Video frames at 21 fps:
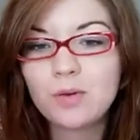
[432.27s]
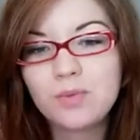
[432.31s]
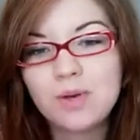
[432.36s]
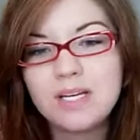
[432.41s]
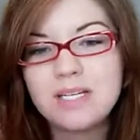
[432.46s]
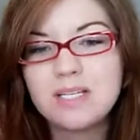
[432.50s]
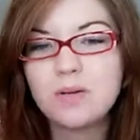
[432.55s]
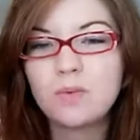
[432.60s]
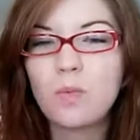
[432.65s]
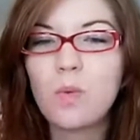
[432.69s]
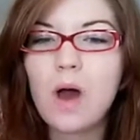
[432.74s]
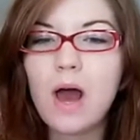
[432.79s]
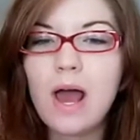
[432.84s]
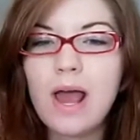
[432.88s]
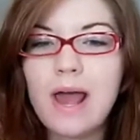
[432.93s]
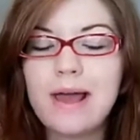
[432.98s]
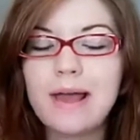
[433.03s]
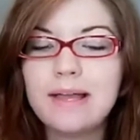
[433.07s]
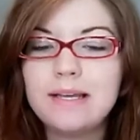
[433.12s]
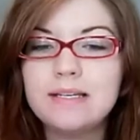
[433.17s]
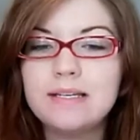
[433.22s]
reason why
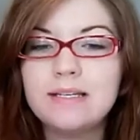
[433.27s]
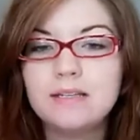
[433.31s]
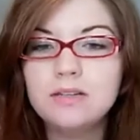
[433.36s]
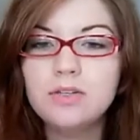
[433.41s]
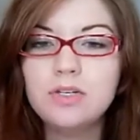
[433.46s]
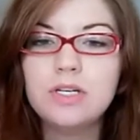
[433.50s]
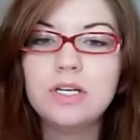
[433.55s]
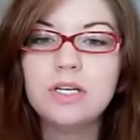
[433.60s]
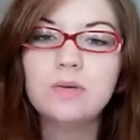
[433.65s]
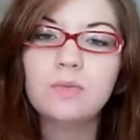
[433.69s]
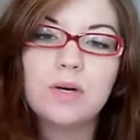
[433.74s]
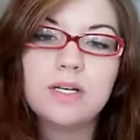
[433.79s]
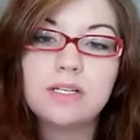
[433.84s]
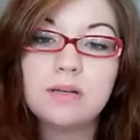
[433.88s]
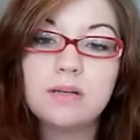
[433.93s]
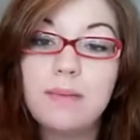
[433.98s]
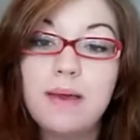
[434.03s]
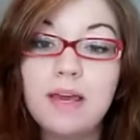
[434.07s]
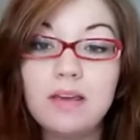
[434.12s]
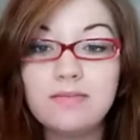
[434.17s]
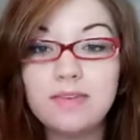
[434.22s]
I
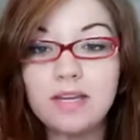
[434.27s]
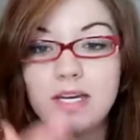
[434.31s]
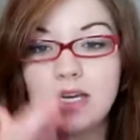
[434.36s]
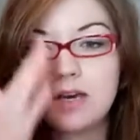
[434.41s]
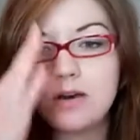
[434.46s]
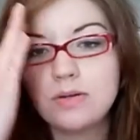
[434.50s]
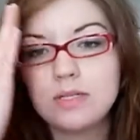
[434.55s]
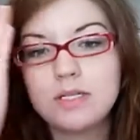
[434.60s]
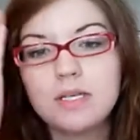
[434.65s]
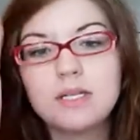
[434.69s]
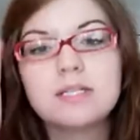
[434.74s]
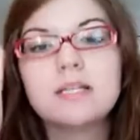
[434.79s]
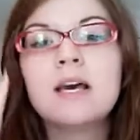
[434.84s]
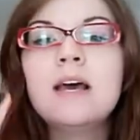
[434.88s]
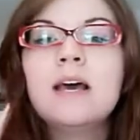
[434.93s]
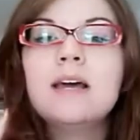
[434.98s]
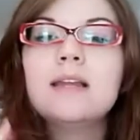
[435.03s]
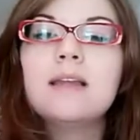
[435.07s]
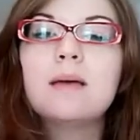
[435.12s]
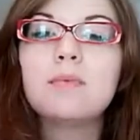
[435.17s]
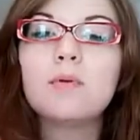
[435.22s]
wasn't making videos, because
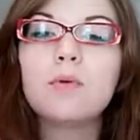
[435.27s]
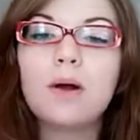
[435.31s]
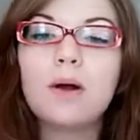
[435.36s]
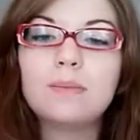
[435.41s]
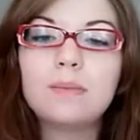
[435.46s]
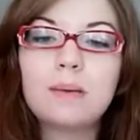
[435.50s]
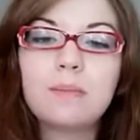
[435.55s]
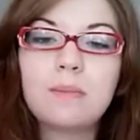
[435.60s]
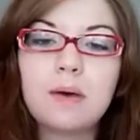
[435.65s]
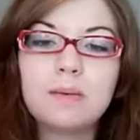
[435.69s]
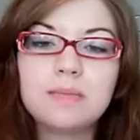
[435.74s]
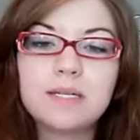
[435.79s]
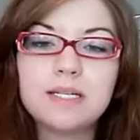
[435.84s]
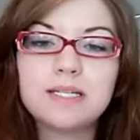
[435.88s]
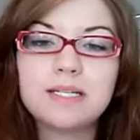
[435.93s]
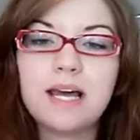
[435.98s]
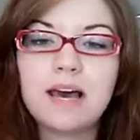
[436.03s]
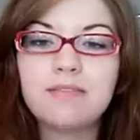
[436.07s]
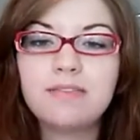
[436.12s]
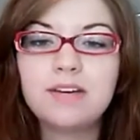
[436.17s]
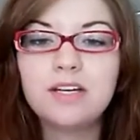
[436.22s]
number one, my mom
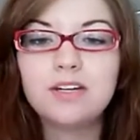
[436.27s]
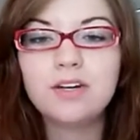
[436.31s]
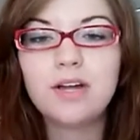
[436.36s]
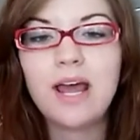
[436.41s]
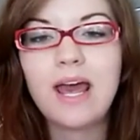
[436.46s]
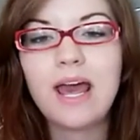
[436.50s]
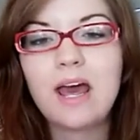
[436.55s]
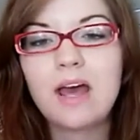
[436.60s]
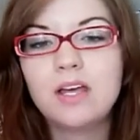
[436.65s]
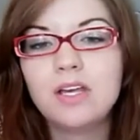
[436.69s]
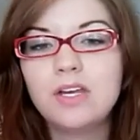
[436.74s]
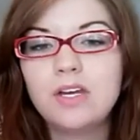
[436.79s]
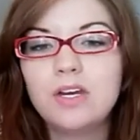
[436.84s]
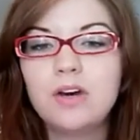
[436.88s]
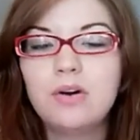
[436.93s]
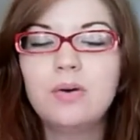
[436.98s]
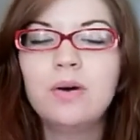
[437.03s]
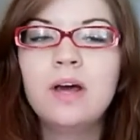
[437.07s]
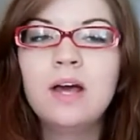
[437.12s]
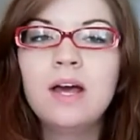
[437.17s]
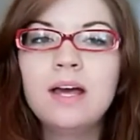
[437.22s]
doesn't have internet, you
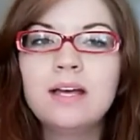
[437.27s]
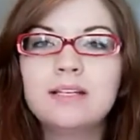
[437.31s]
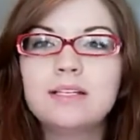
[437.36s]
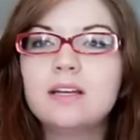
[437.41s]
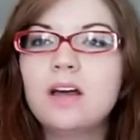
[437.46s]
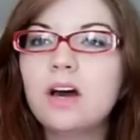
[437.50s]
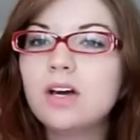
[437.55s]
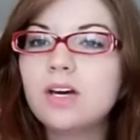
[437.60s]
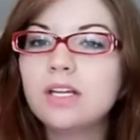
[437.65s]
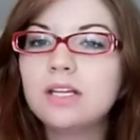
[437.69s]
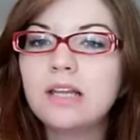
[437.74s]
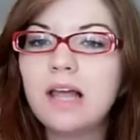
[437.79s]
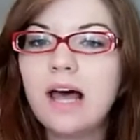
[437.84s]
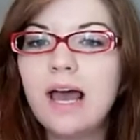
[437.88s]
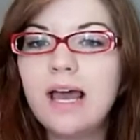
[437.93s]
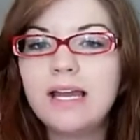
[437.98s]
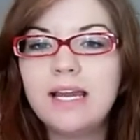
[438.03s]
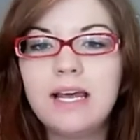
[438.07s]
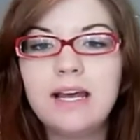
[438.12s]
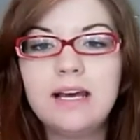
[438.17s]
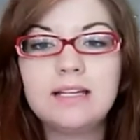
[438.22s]
know, it's not good
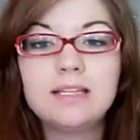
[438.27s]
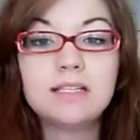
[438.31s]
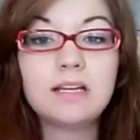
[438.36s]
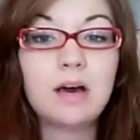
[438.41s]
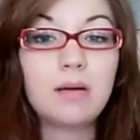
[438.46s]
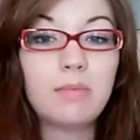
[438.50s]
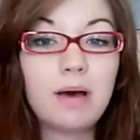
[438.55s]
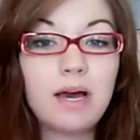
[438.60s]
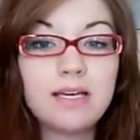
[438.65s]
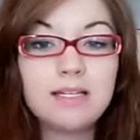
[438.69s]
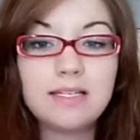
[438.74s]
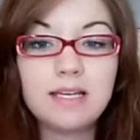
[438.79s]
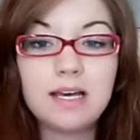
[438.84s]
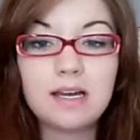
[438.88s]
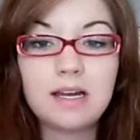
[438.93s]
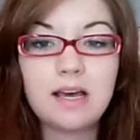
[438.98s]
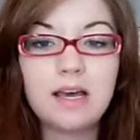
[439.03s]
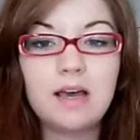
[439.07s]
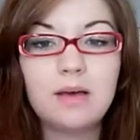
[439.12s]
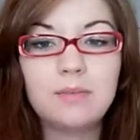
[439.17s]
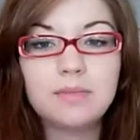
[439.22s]
lighting, it's not my
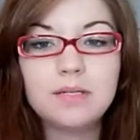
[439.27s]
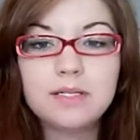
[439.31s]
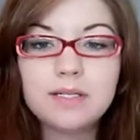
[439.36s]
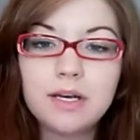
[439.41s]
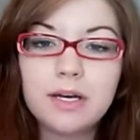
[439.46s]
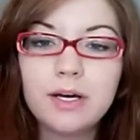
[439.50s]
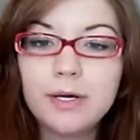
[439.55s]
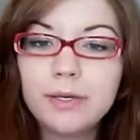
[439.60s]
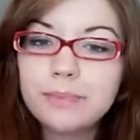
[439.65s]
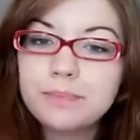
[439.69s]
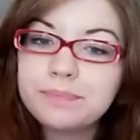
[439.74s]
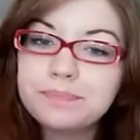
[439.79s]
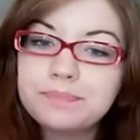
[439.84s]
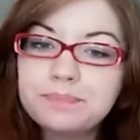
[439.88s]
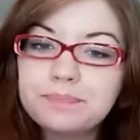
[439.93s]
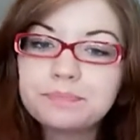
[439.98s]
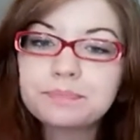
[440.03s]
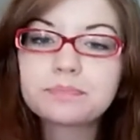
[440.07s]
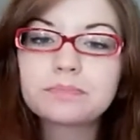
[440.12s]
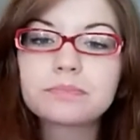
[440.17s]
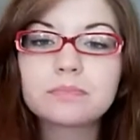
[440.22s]
setup, so
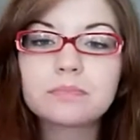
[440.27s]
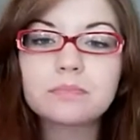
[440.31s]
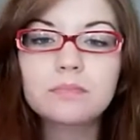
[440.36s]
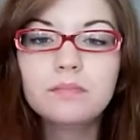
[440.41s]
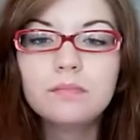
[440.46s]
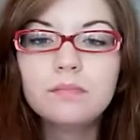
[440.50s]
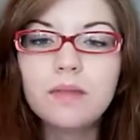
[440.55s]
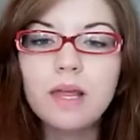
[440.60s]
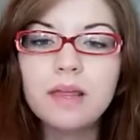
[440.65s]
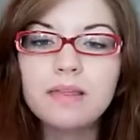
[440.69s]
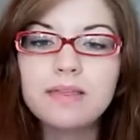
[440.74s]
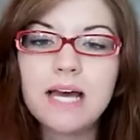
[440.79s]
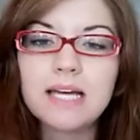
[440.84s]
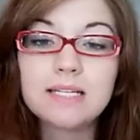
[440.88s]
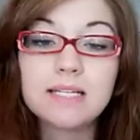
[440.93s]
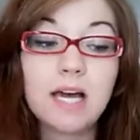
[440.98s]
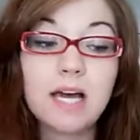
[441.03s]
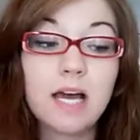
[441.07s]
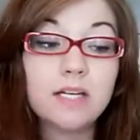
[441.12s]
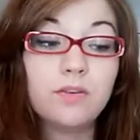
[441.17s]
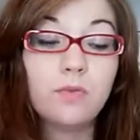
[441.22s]

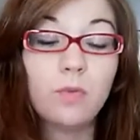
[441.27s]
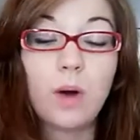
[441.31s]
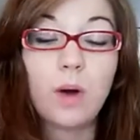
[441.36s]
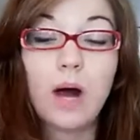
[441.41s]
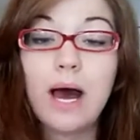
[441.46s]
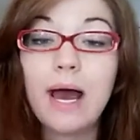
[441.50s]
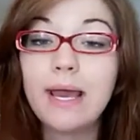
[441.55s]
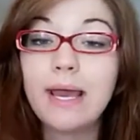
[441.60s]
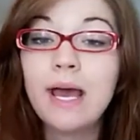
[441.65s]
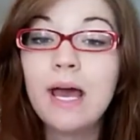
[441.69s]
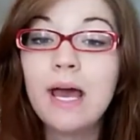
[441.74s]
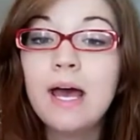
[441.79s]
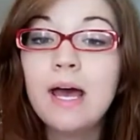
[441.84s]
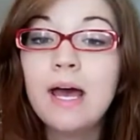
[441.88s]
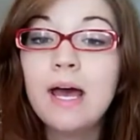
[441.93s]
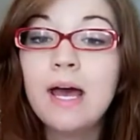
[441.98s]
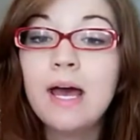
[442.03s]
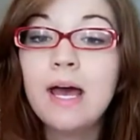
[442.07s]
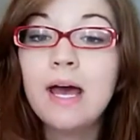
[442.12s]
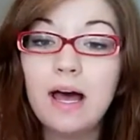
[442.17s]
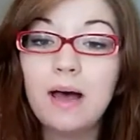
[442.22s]
that's kind of why.
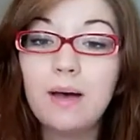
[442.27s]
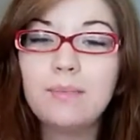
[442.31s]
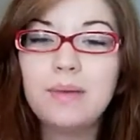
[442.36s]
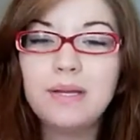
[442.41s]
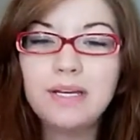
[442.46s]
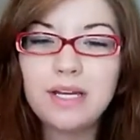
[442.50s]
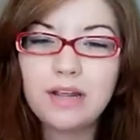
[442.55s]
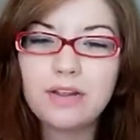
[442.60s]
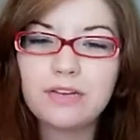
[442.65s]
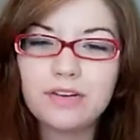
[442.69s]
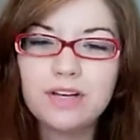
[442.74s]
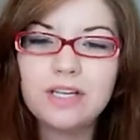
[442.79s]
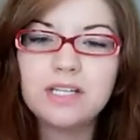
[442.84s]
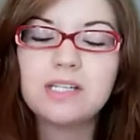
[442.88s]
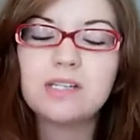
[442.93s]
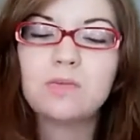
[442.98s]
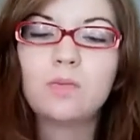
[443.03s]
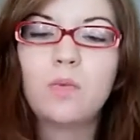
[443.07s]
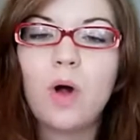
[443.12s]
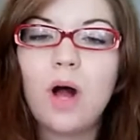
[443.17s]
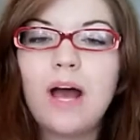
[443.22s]
Another
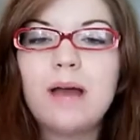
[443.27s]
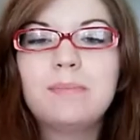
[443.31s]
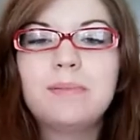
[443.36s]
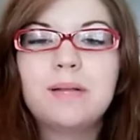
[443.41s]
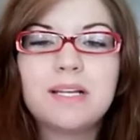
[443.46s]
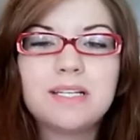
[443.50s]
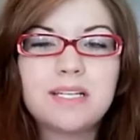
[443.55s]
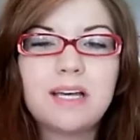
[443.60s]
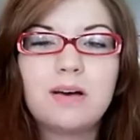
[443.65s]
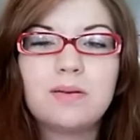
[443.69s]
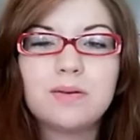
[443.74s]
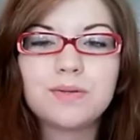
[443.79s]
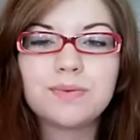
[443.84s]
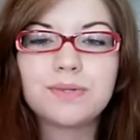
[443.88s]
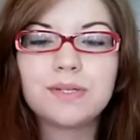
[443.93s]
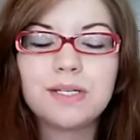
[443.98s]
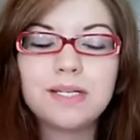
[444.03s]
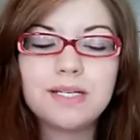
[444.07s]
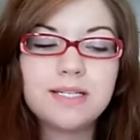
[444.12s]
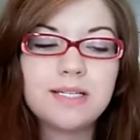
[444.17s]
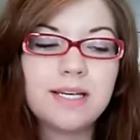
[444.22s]
reason why, plus I was
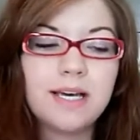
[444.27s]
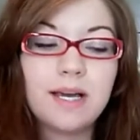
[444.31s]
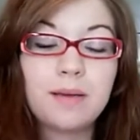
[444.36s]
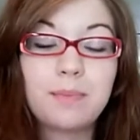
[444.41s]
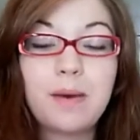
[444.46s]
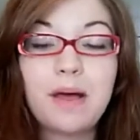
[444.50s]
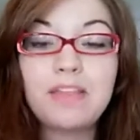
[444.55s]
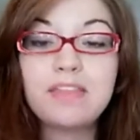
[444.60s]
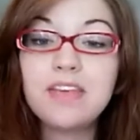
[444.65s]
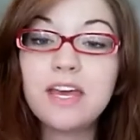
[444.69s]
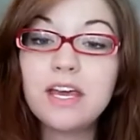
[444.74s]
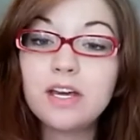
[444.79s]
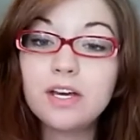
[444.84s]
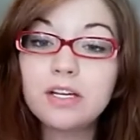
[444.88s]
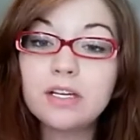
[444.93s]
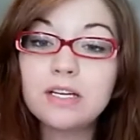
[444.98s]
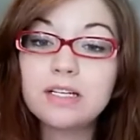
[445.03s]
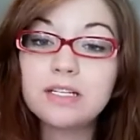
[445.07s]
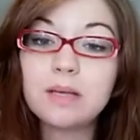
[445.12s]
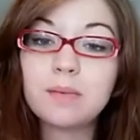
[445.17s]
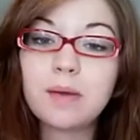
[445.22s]
really sick, but thank
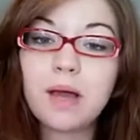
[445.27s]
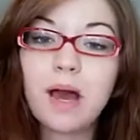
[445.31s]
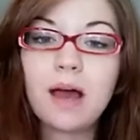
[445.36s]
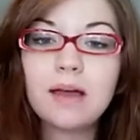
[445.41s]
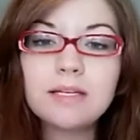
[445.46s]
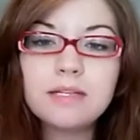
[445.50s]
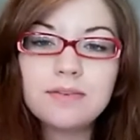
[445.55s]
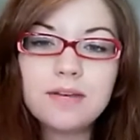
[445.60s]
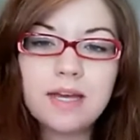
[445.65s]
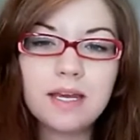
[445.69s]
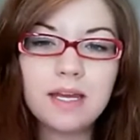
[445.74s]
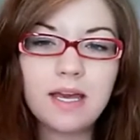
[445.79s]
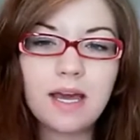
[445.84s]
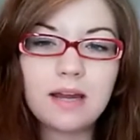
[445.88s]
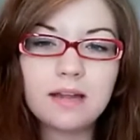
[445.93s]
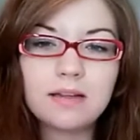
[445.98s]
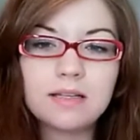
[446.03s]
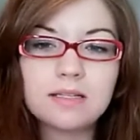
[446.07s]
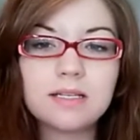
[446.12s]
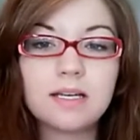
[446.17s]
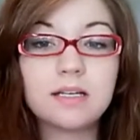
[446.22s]
goodness I'm kind of getting
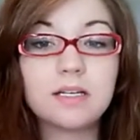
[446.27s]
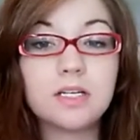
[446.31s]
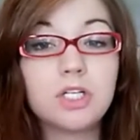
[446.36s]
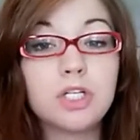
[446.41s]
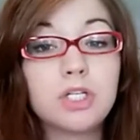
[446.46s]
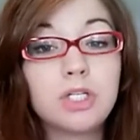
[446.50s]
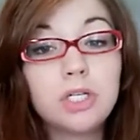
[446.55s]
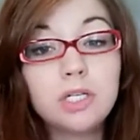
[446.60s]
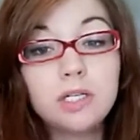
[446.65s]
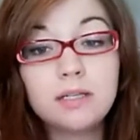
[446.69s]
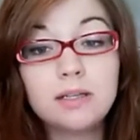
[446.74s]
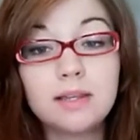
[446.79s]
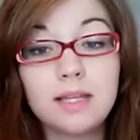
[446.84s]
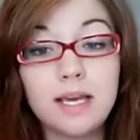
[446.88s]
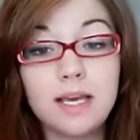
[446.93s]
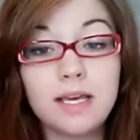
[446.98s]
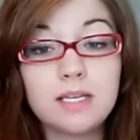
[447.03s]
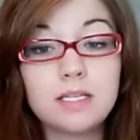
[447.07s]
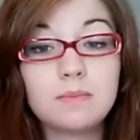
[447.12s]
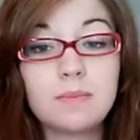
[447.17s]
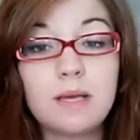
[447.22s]
out of the sickness. Certain
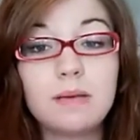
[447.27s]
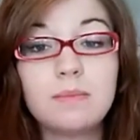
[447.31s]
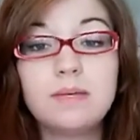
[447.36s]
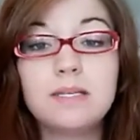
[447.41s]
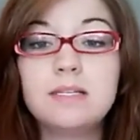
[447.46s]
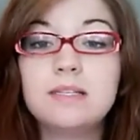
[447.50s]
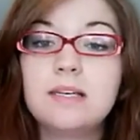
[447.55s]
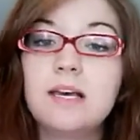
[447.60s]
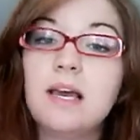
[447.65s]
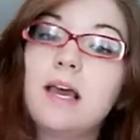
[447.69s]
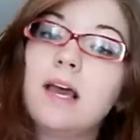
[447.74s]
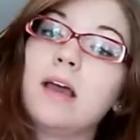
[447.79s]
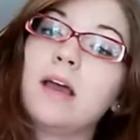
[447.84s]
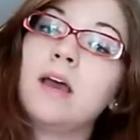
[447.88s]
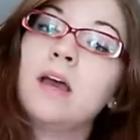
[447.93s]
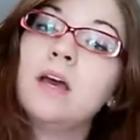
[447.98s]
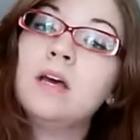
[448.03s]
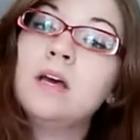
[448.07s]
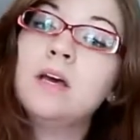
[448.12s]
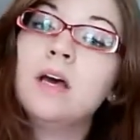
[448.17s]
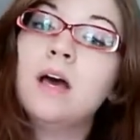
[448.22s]
things make me sick,